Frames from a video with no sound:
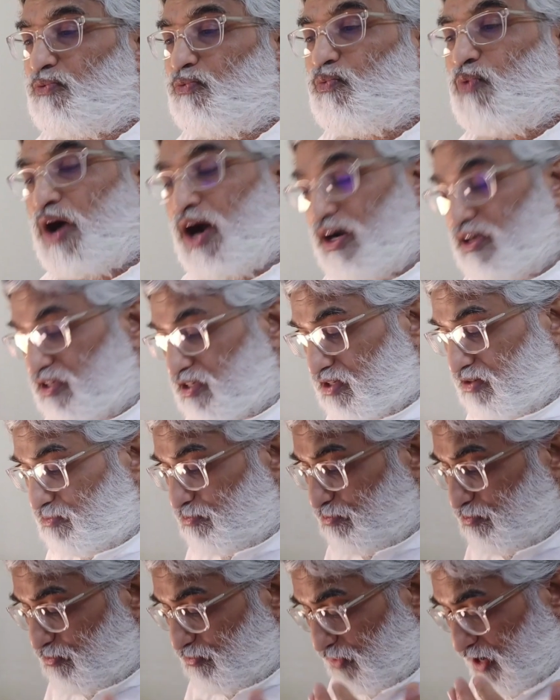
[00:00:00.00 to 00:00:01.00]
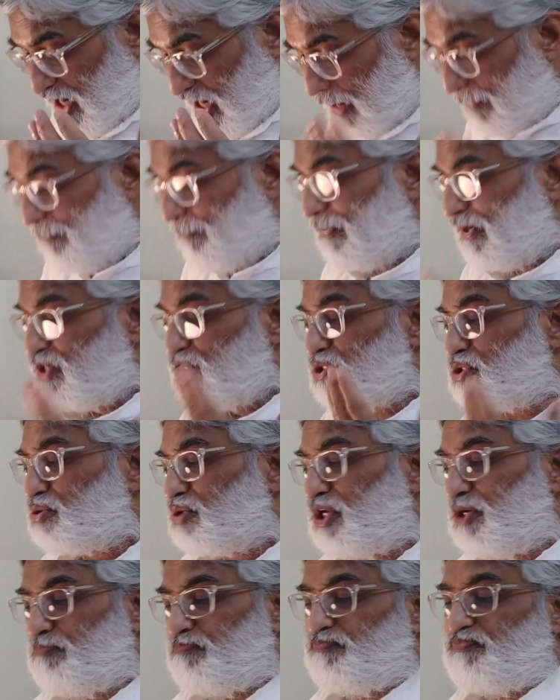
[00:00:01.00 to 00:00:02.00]
What happened to
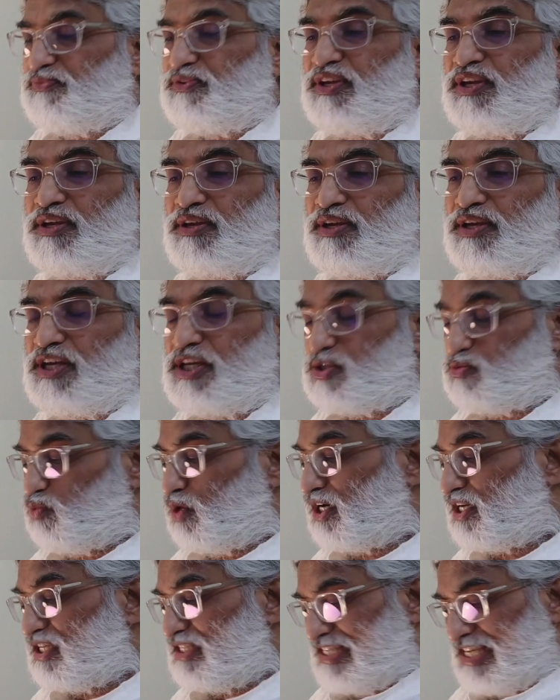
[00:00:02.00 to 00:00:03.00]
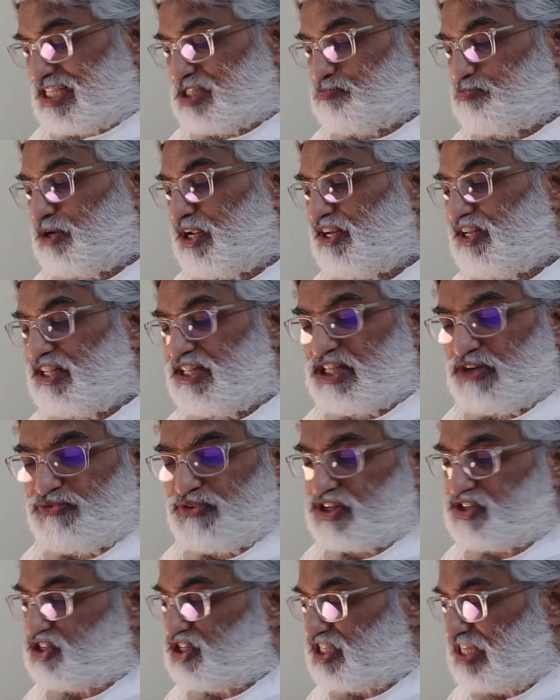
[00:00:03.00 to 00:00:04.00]
him is what is explained in the
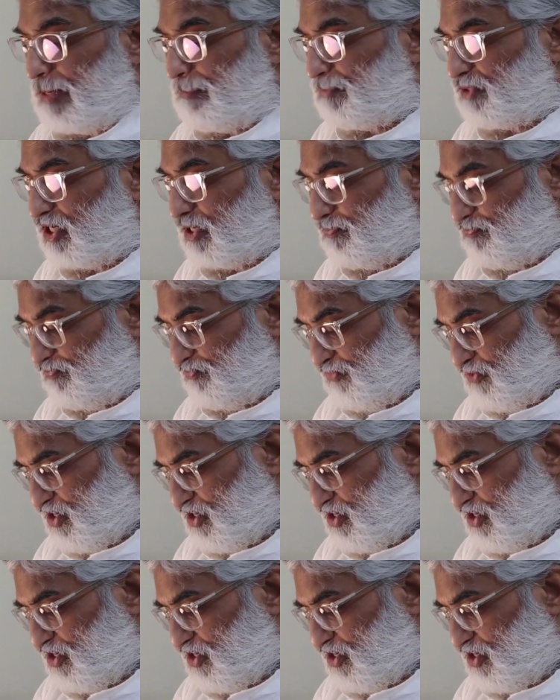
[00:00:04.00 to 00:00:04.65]
first chapter.